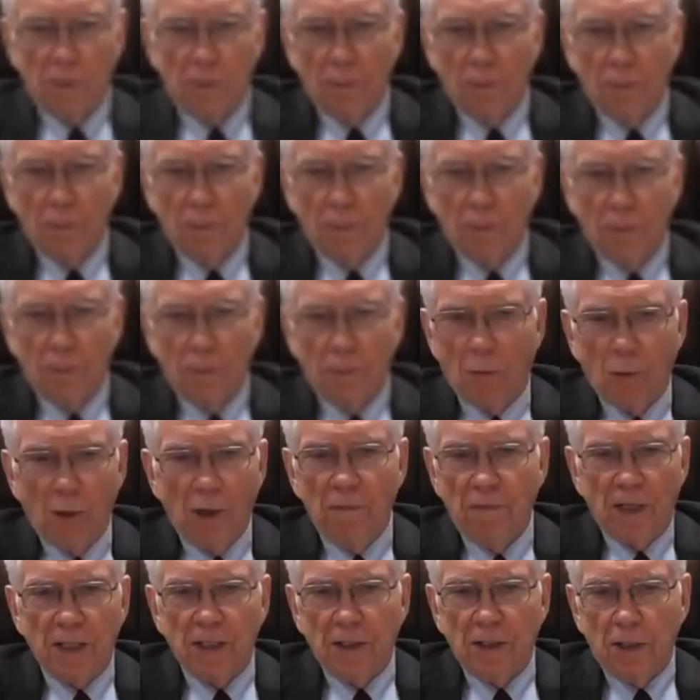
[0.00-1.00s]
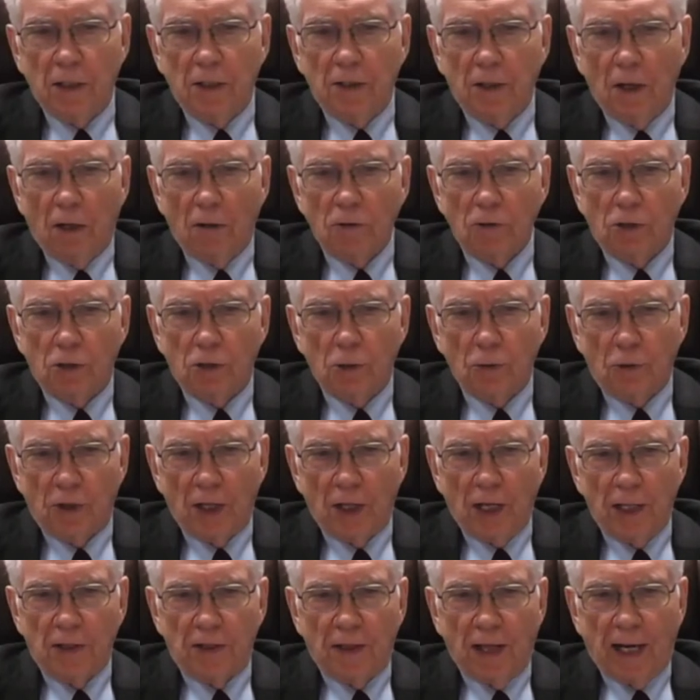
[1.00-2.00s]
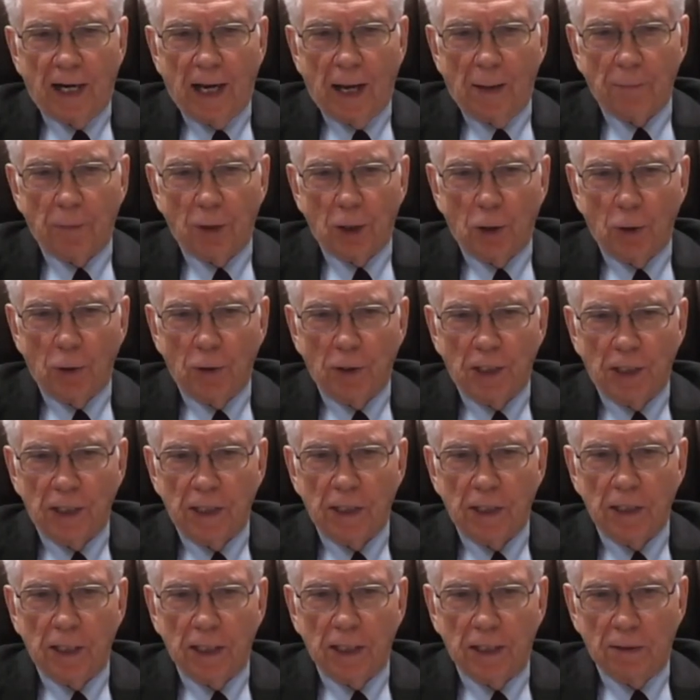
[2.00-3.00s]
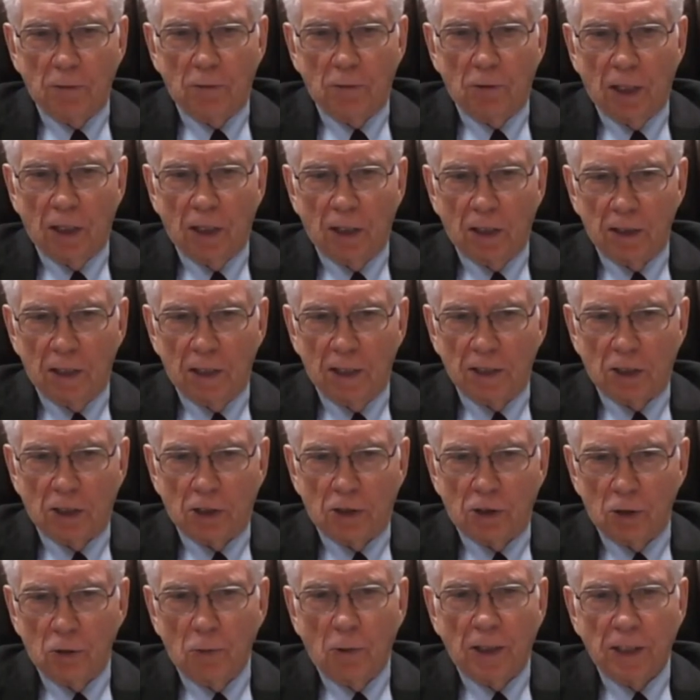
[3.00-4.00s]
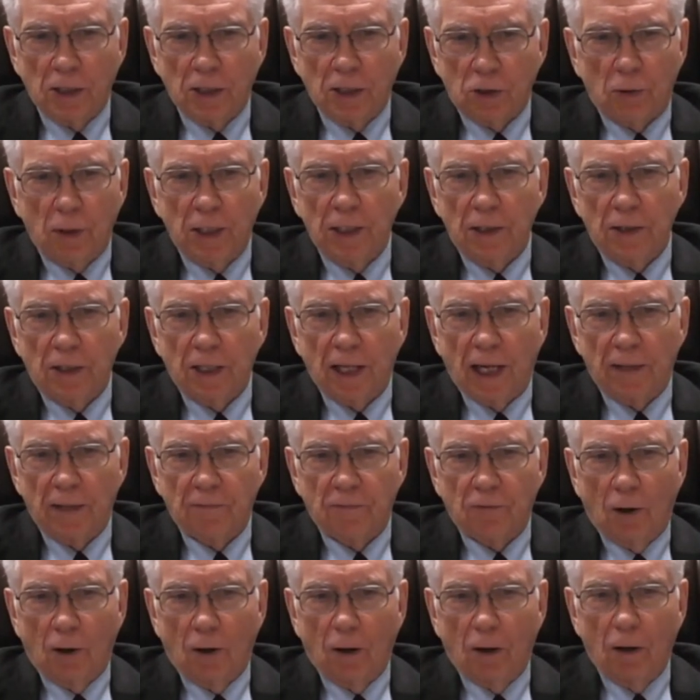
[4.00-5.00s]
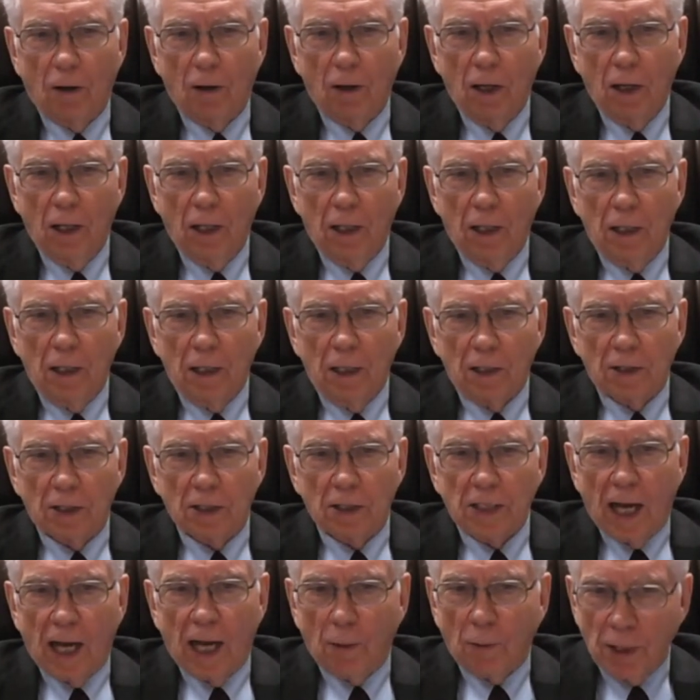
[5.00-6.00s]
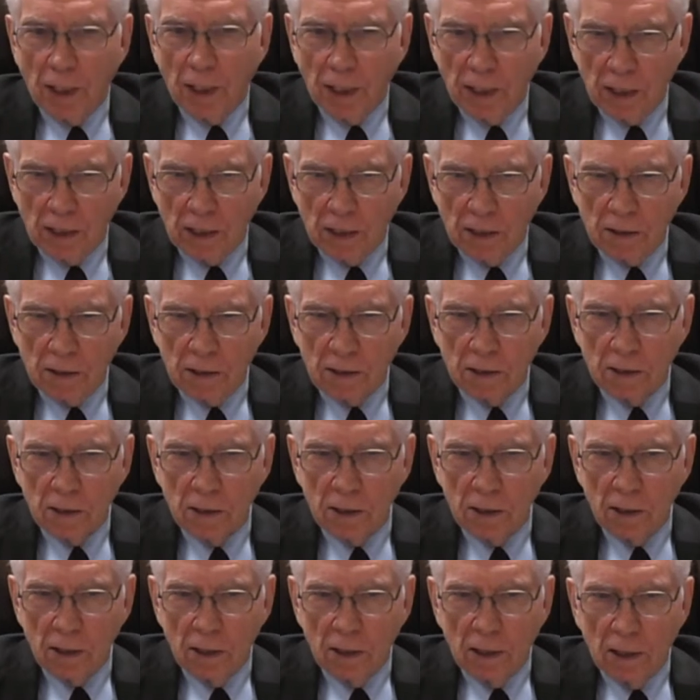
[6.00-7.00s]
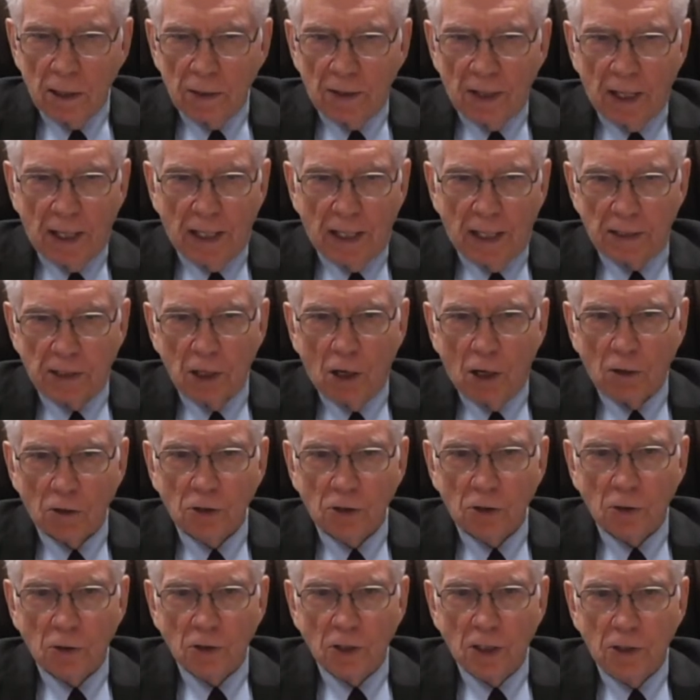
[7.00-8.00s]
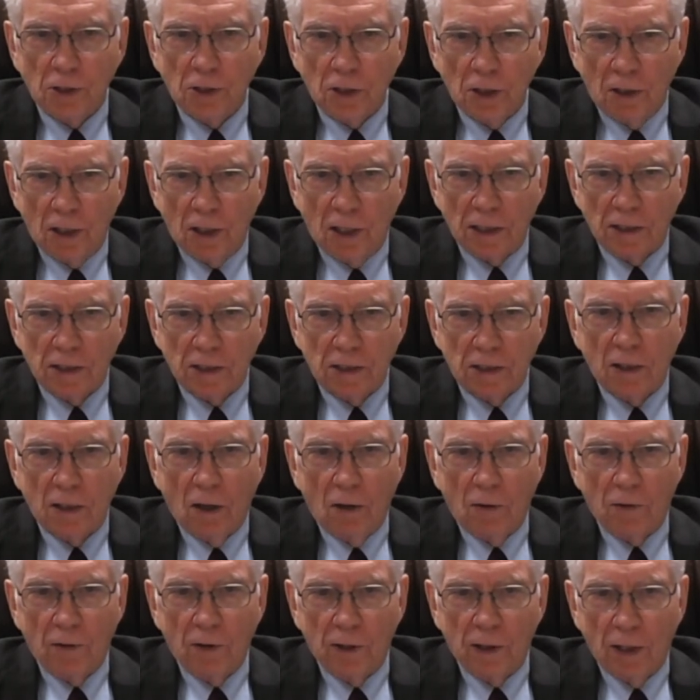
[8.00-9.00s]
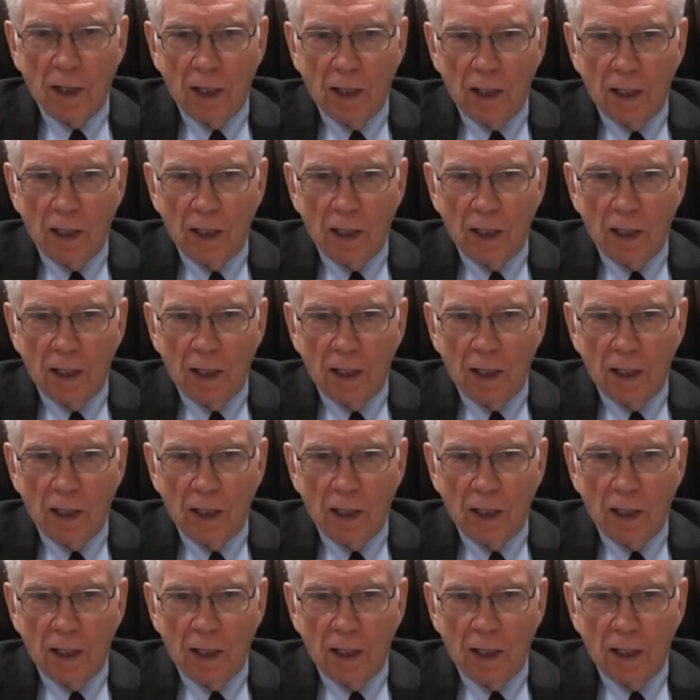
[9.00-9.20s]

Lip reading: real briefly, don't you think that ambiguity is a two-way street, that for the Taiwanese, that it's also a deterrent on